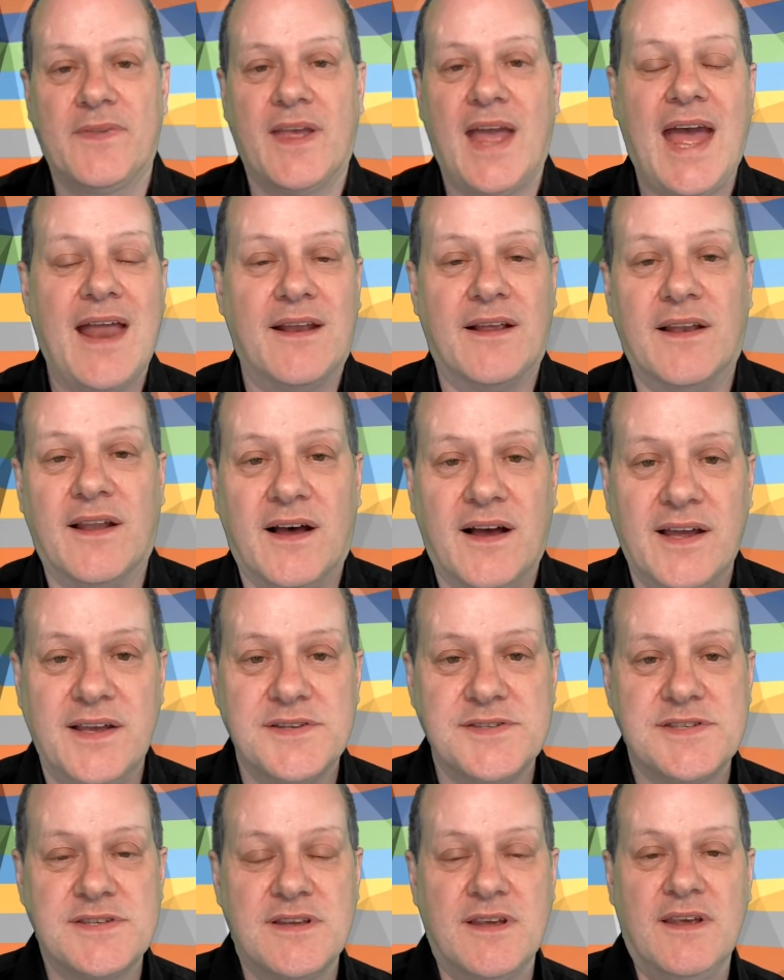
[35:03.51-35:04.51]

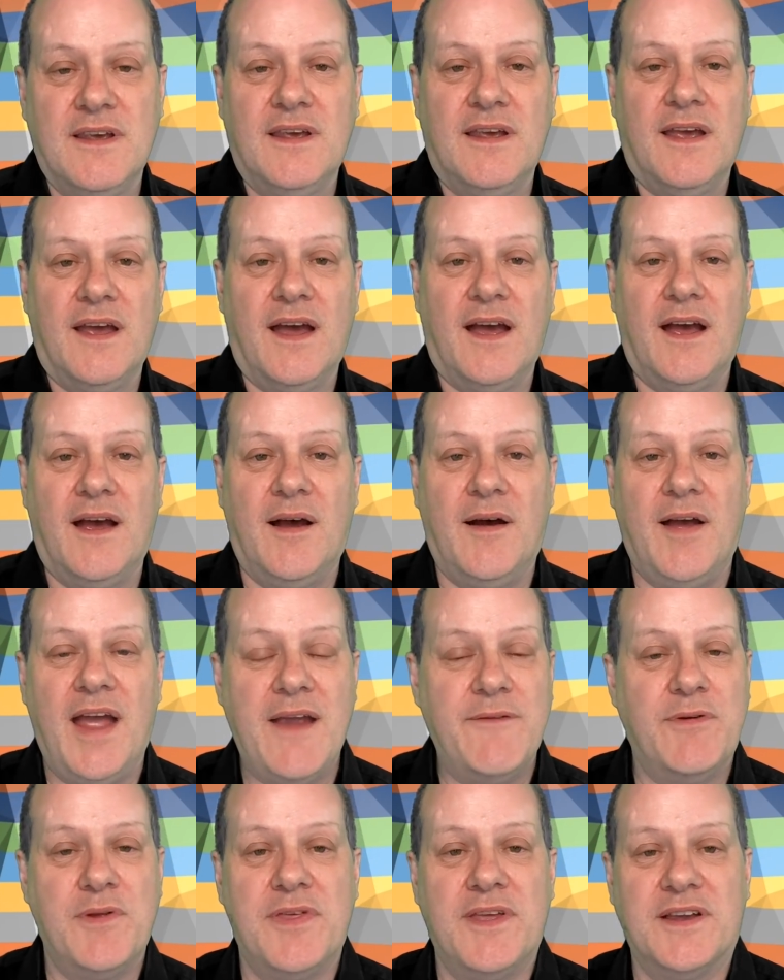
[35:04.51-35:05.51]
analyze
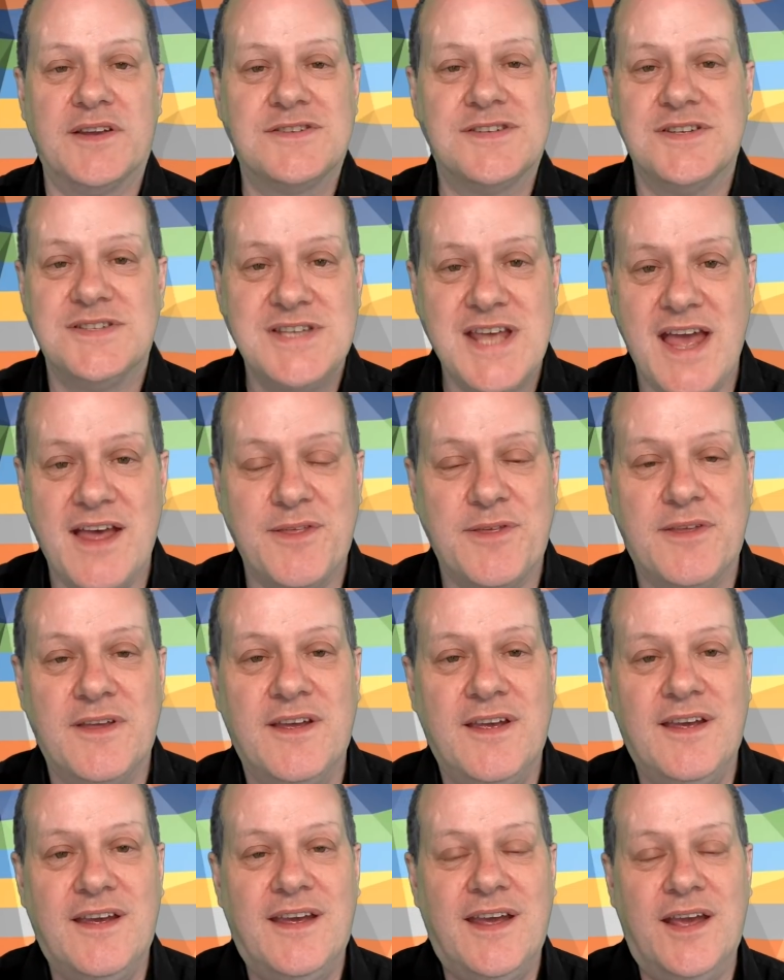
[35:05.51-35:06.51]
everything to death
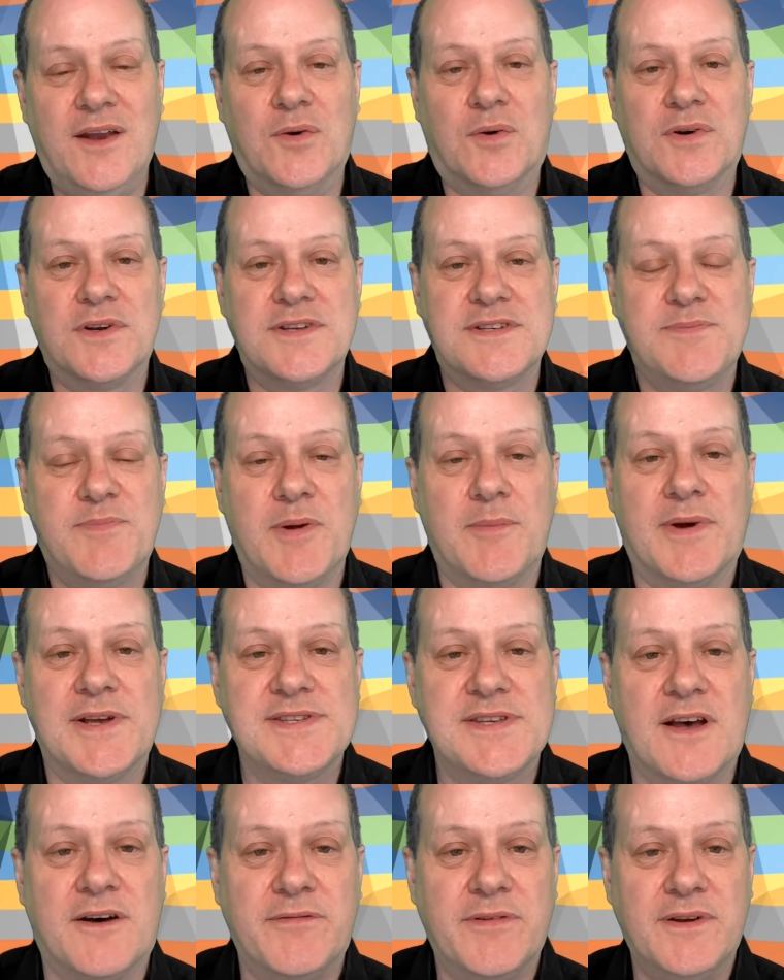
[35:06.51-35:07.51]
in order to put
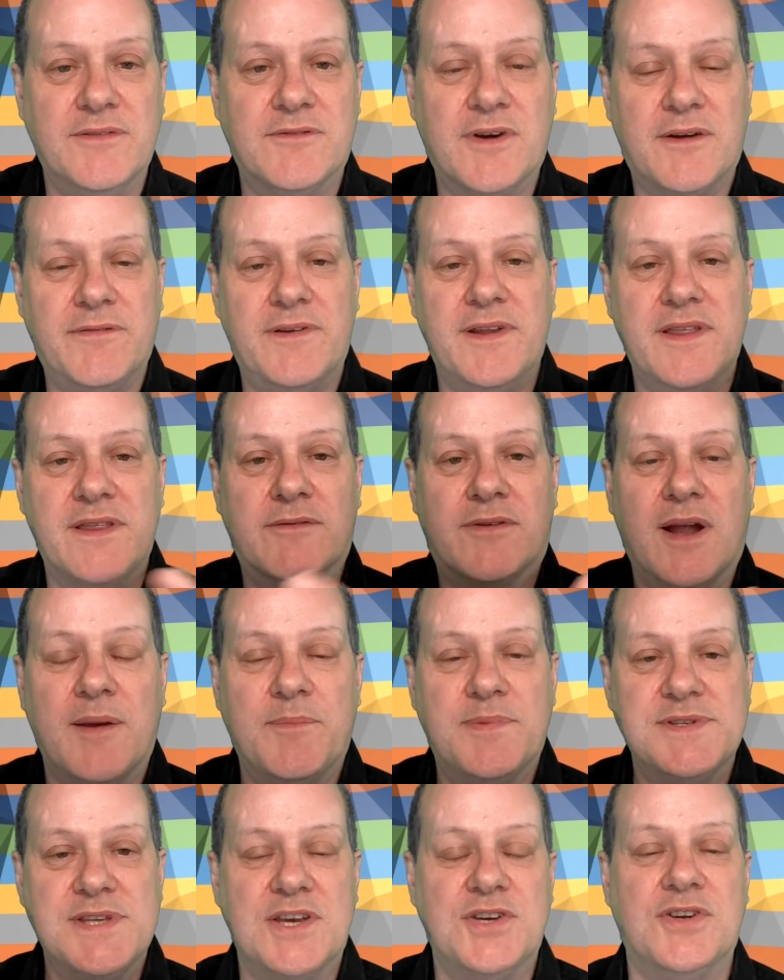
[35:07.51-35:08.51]
myself in roughly the right
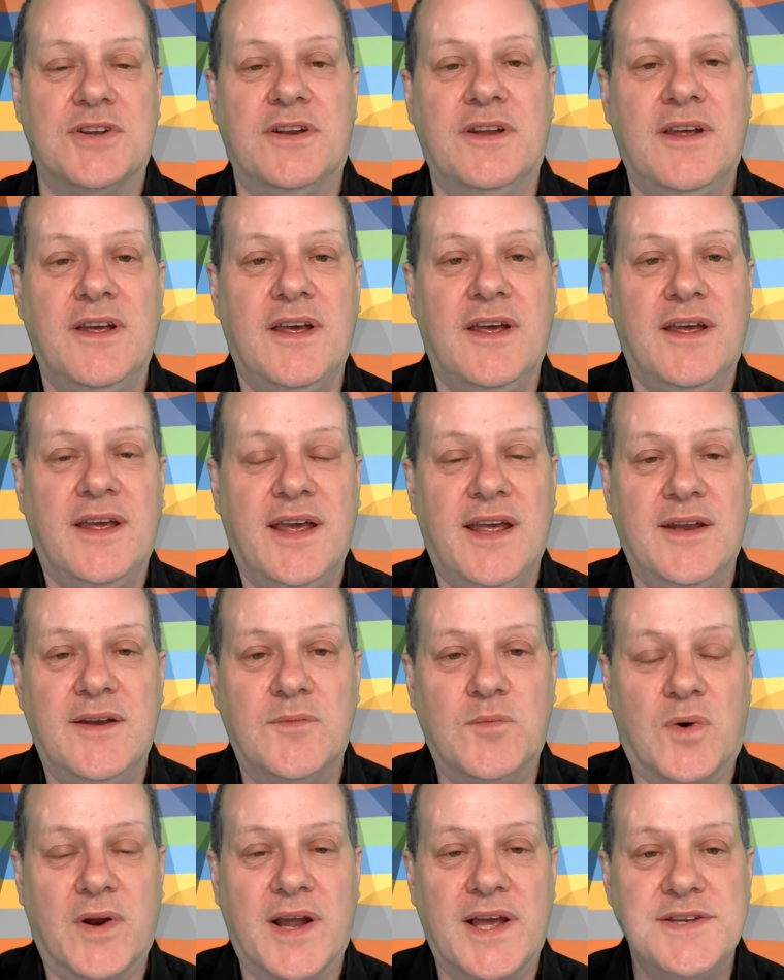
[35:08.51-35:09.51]
position in
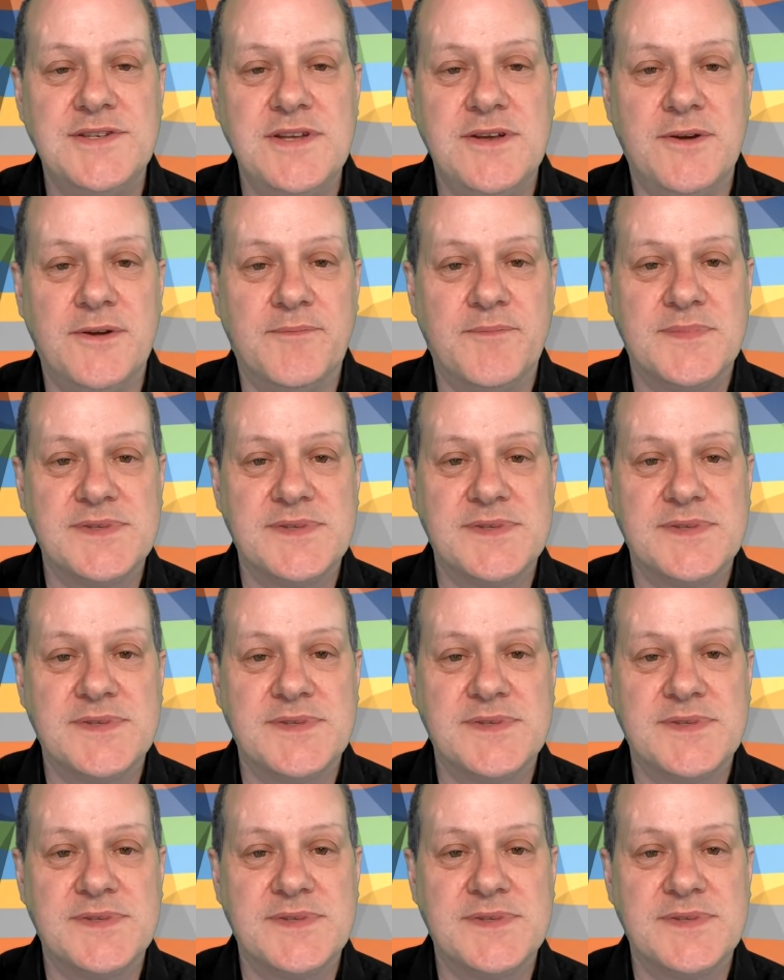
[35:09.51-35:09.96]
what I do.